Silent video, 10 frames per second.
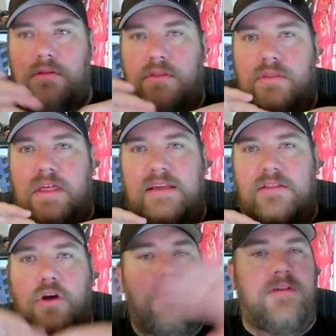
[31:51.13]
like
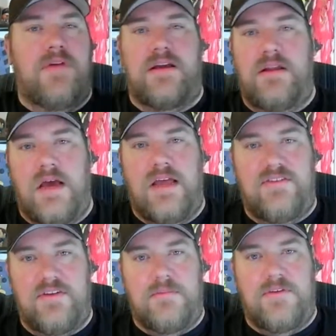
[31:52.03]
nobody recognize
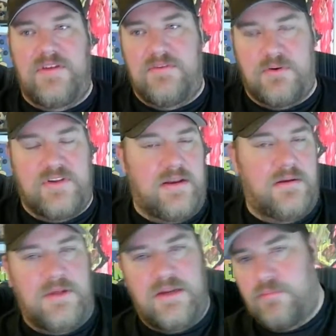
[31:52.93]
him if he's pretending to
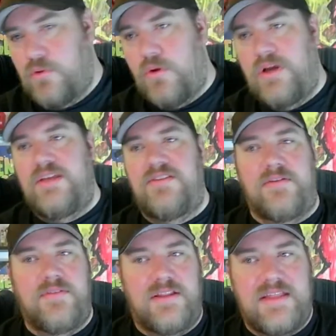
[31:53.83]
be an employee,
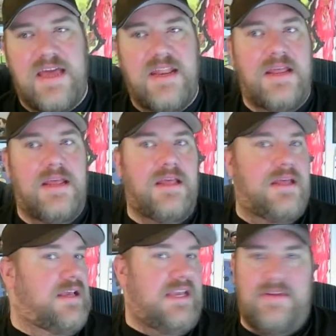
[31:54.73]
stuff like that?
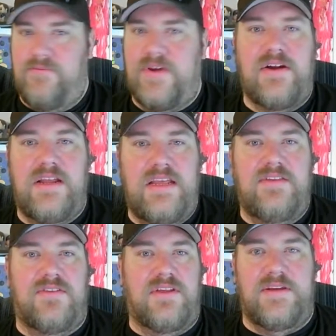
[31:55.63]
Very
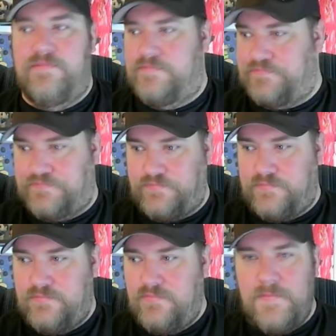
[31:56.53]
easily.
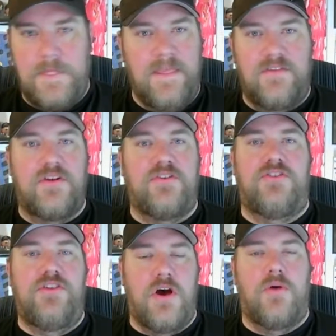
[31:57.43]
There's
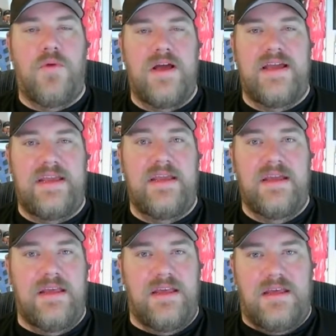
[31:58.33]
no way
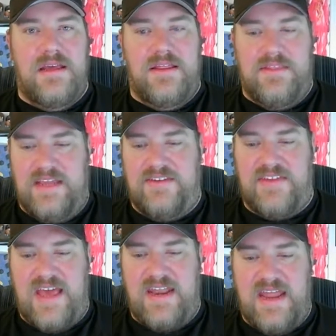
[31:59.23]
they
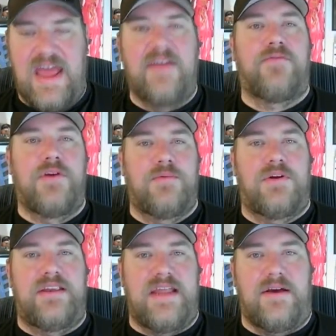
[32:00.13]
sat
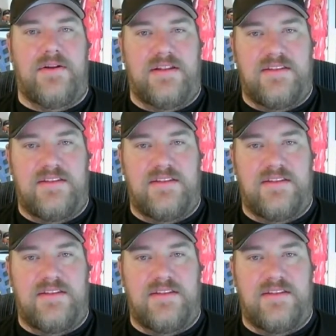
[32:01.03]
everyone down at the